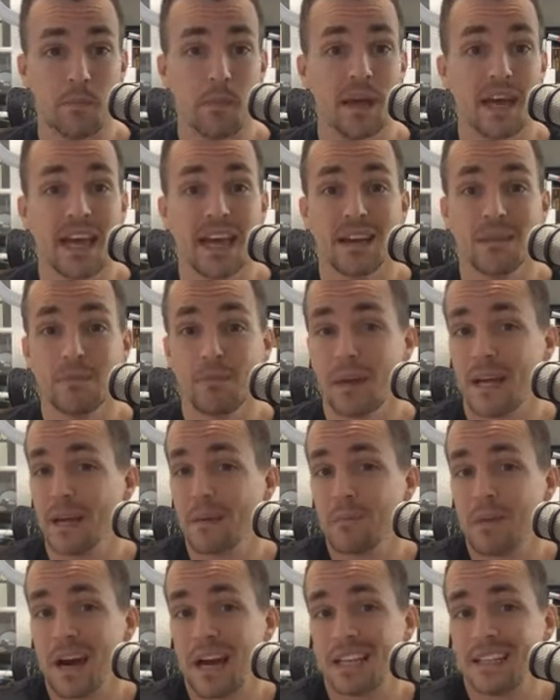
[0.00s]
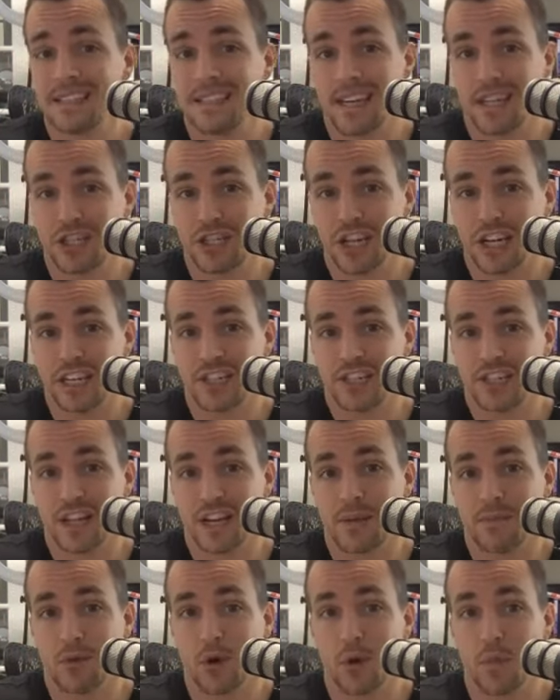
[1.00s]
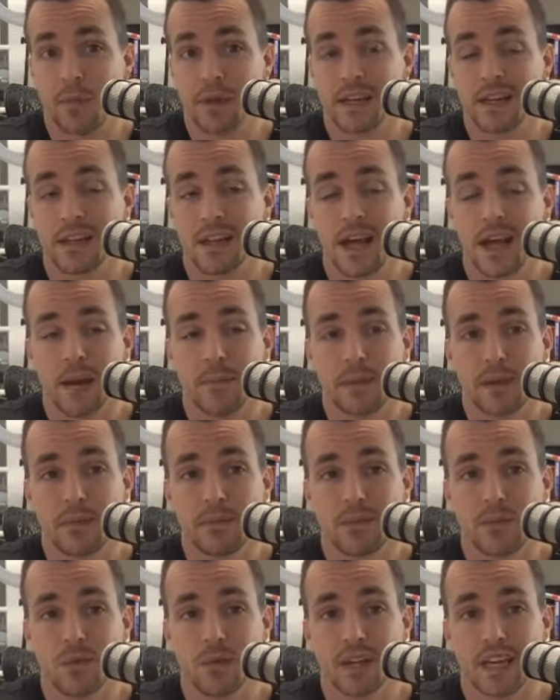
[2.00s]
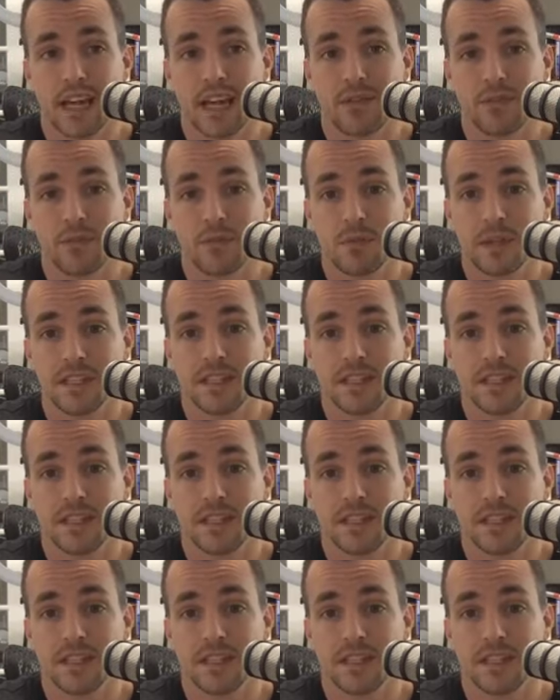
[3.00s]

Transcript: big mindset change that I'm hoping a lot of people will get from